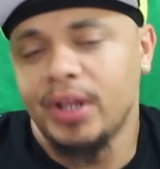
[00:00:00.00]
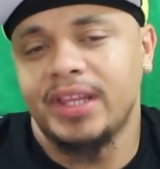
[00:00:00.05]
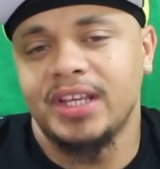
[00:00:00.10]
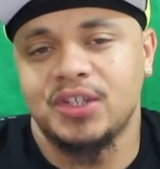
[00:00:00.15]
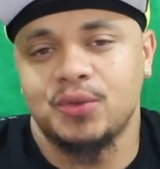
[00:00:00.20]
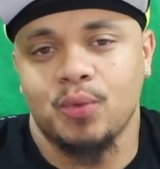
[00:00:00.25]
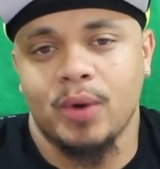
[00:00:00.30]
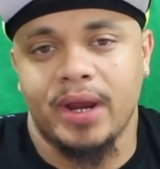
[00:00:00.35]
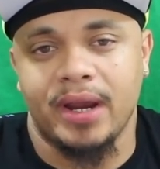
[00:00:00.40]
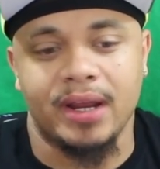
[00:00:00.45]

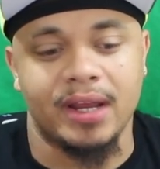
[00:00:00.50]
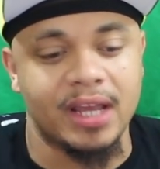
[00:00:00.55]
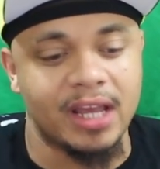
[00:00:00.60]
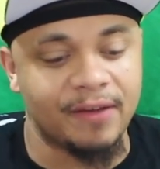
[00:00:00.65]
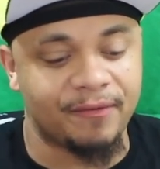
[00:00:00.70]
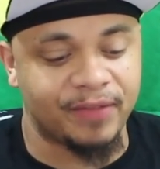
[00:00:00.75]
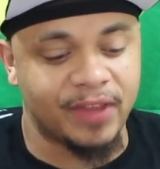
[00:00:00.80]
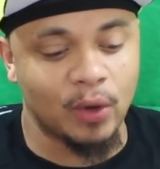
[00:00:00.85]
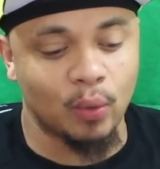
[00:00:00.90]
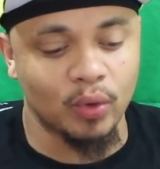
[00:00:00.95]
Put it this way:
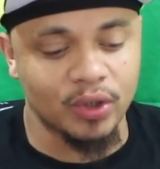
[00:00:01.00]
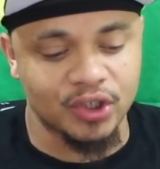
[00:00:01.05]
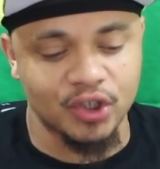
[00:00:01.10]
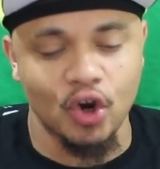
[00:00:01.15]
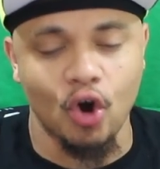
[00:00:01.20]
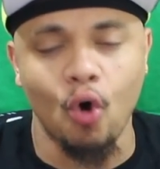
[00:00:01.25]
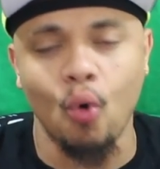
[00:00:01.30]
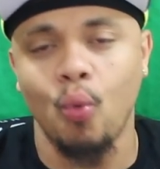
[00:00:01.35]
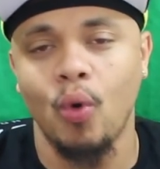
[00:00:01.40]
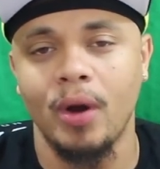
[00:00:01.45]
if there
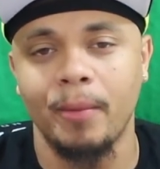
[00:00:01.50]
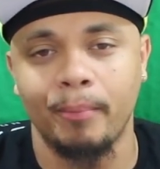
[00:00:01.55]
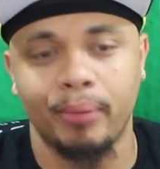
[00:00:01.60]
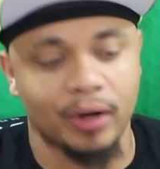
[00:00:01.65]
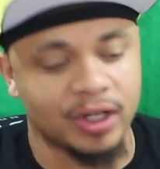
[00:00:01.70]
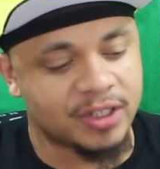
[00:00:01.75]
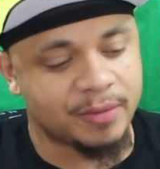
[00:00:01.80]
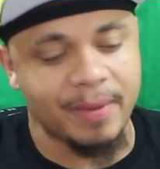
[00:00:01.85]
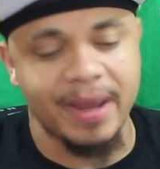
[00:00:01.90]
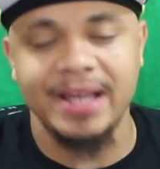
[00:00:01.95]
was no
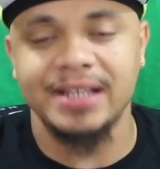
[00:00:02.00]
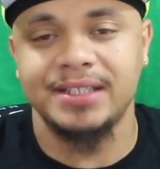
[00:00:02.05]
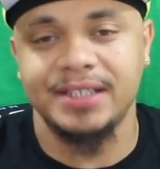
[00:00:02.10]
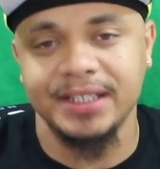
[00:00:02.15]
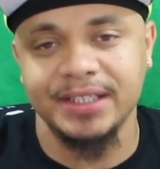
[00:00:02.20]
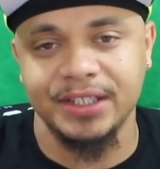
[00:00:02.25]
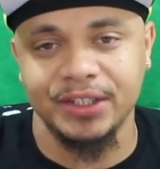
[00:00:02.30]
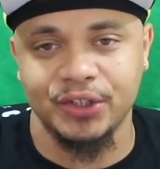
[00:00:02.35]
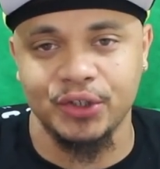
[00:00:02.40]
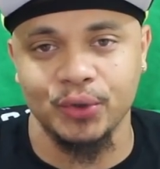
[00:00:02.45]
One Punch
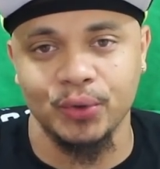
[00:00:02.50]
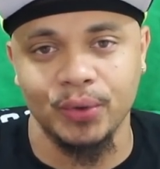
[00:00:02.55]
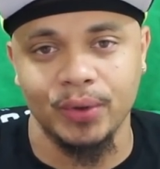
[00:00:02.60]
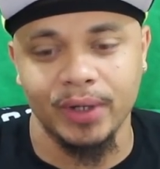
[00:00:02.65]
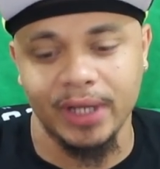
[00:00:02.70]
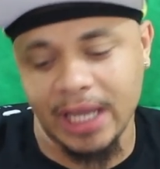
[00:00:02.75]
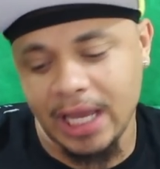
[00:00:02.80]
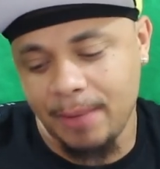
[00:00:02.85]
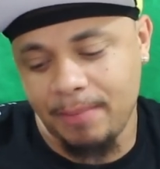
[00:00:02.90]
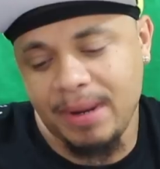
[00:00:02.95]
Man season
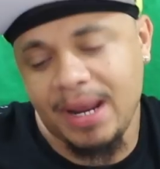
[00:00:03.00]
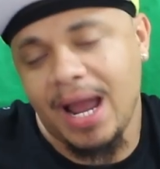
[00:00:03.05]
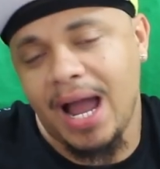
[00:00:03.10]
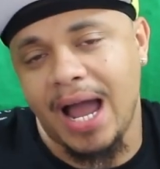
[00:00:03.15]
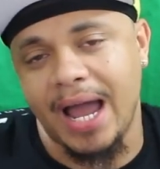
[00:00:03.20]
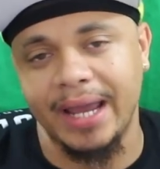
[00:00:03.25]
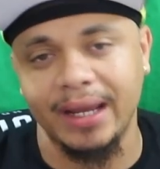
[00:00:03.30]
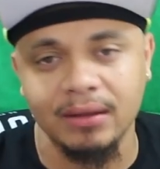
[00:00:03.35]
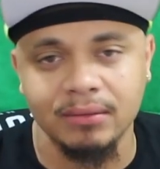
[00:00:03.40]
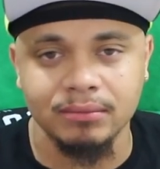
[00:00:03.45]
two, it'd
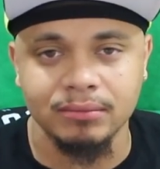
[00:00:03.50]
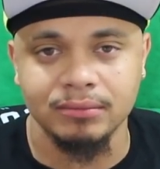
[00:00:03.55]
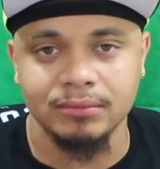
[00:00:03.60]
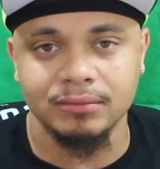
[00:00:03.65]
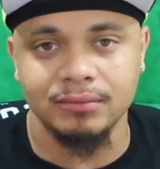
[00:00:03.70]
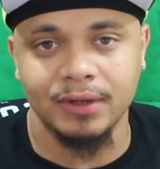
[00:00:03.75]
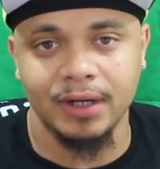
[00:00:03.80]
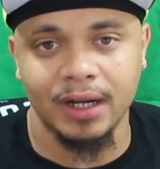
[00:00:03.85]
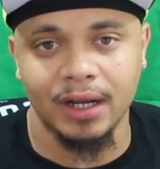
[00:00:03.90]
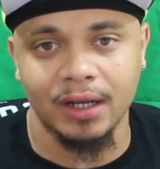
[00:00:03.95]
be alright,
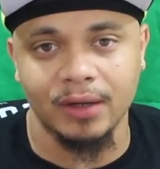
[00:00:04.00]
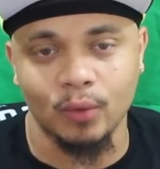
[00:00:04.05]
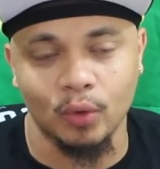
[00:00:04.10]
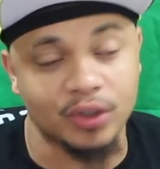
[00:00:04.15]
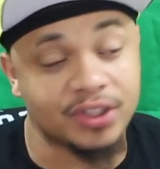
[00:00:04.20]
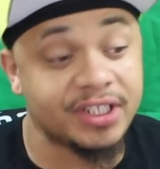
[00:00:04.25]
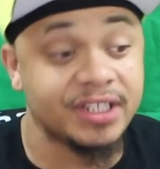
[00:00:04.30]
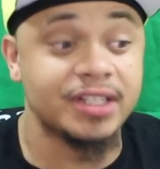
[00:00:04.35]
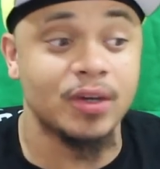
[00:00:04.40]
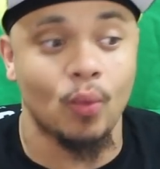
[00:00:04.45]

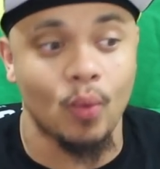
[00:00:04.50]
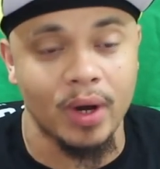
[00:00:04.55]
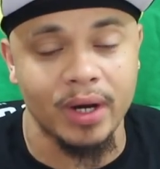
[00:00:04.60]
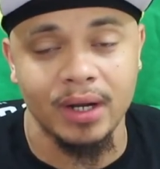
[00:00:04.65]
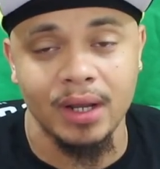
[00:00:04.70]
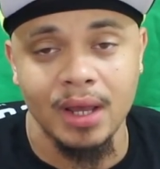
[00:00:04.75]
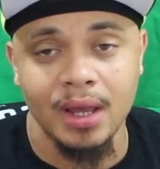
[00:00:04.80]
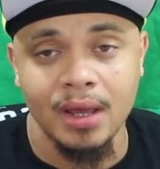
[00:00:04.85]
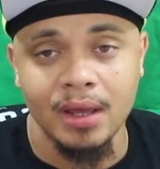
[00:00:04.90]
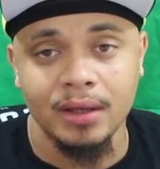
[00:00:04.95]
right? Well,
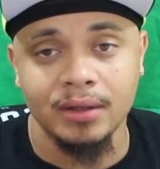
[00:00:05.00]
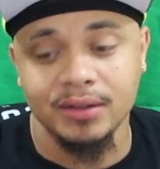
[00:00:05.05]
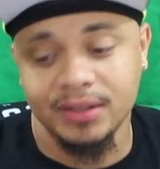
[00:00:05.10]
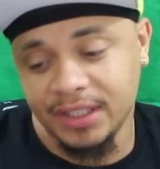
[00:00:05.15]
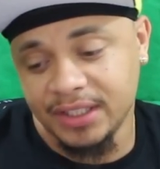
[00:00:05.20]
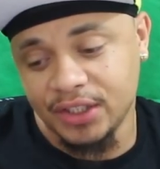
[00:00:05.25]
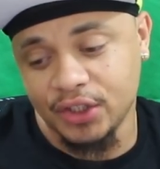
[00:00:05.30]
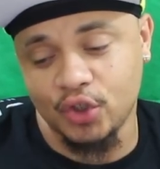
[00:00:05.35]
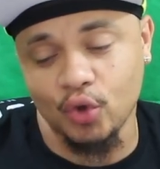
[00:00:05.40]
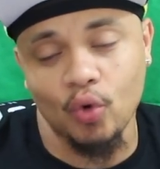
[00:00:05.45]
season one,
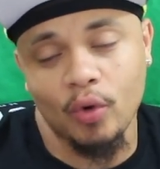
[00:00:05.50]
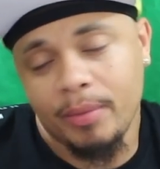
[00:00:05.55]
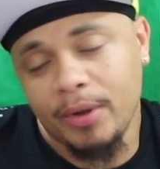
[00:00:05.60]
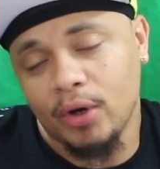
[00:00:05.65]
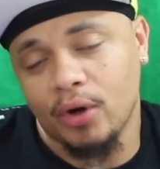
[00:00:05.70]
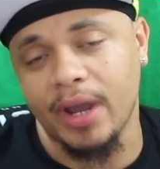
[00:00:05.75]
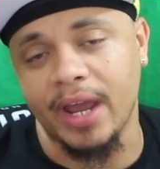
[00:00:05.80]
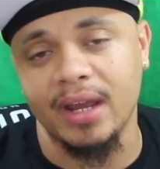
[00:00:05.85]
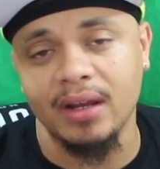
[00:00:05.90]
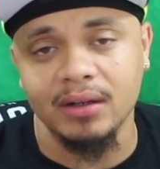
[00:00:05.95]
Season two
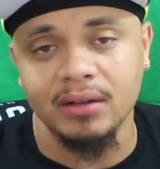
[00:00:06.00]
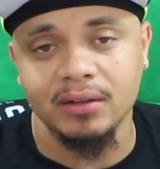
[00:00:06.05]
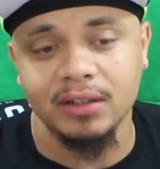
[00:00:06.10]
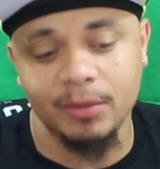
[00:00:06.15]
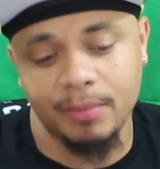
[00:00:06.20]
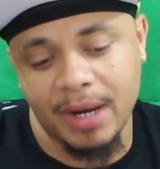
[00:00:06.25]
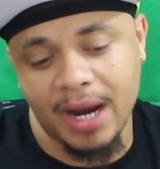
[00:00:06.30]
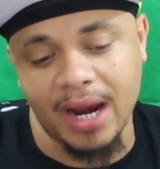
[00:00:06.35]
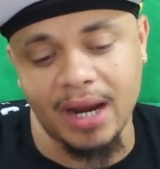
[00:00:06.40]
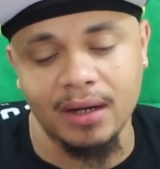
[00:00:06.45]
would be okay.
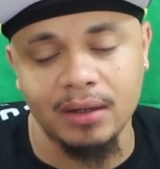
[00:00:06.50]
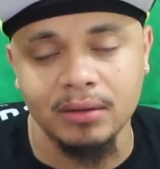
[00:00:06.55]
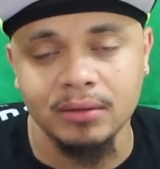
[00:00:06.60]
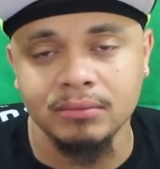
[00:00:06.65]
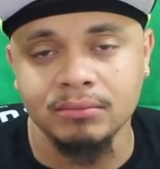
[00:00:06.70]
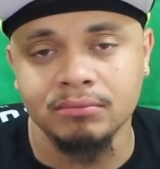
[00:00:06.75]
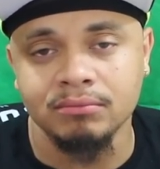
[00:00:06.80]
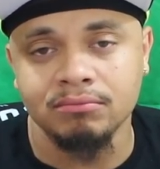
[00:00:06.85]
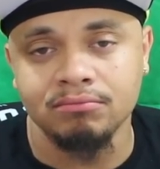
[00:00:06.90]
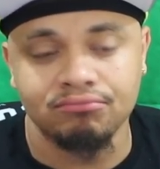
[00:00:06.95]
It'd be
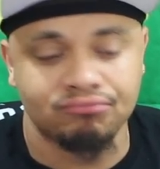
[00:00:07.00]
alright.